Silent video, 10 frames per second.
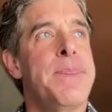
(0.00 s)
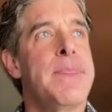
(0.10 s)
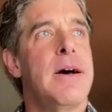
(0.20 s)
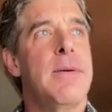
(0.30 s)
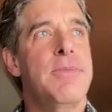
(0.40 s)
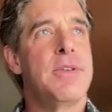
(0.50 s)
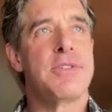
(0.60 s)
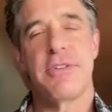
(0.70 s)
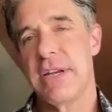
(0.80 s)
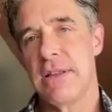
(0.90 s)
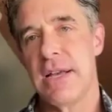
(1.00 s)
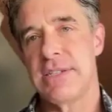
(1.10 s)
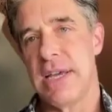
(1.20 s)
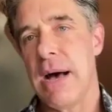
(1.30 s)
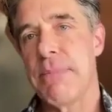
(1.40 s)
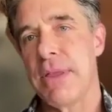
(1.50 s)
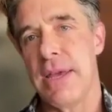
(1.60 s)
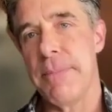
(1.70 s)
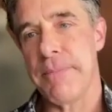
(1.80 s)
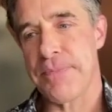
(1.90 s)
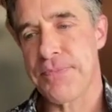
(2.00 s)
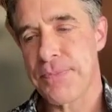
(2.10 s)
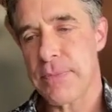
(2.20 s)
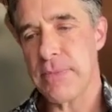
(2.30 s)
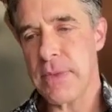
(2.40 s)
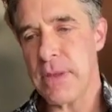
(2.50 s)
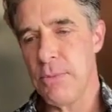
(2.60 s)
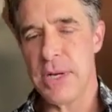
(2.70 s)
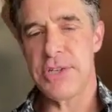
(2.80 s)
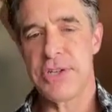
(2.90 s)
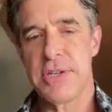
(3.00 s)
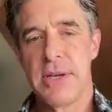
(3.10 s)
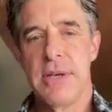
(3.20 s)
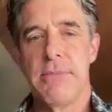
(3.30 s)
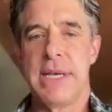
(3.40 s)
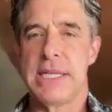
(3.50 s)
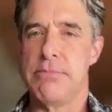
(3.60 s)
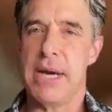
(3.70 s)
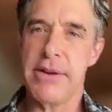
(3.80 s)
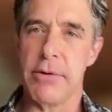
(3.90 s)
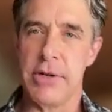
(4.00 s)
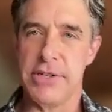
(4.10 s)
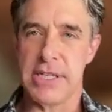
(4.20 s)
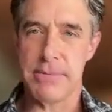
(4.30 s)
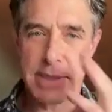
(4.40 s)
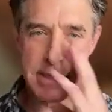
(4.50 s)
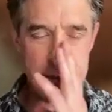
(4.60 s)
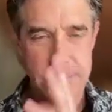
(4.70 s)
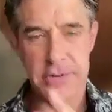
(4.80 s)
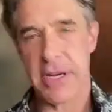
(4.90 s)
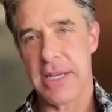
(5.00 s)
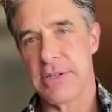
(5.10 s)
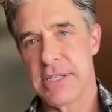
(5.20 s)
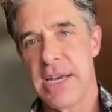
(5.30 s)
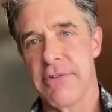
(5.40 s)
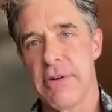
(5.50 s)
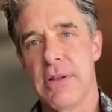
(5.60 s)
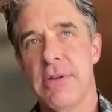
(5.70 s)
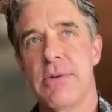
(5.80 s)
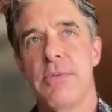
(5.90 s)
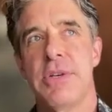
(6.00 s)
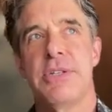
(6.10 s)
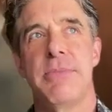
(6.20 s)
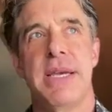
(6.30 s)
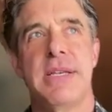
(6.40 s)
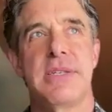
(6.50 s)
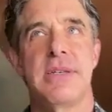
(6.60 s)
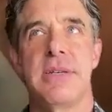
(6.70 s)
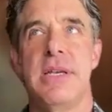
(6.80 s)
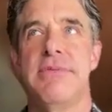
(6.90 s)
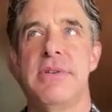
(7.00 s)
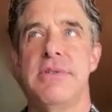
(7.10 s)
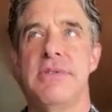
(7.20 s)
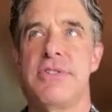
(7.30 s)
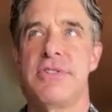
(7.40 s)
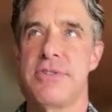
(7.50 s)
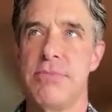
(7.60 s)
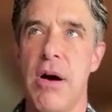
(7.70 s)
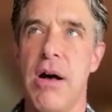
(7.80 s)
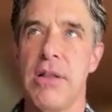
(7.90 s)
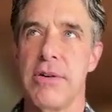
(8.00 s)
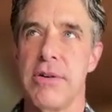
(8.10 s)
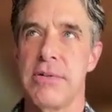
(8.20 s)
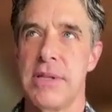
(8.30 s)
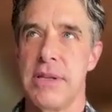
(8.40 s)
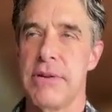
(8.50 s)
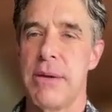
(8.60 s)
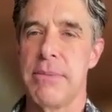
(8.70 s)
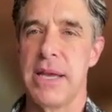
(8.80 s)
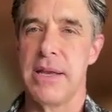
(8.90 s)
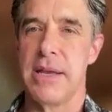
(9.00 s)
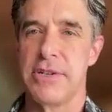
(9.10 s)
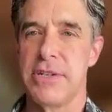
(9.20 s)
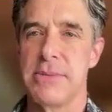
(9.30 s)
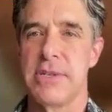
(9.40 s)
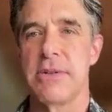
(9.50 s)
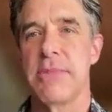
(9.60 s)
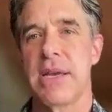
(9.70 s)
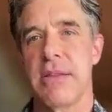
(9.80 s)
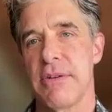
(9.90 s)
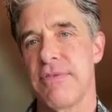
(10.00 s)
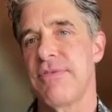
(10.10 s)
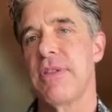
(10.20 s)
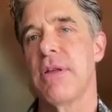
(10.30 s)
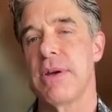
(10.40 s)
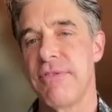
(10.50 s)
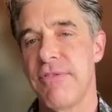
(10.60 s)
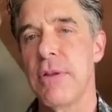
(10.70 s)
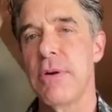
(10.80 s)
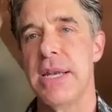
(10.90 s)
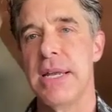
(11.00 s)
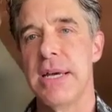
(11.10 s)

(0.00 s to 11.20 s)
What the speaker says: There's cranial osteopathy, which makes micro adjustments, and there's craniosacral, which makes even smaller. They're not making adjustments; they're flowing fluid.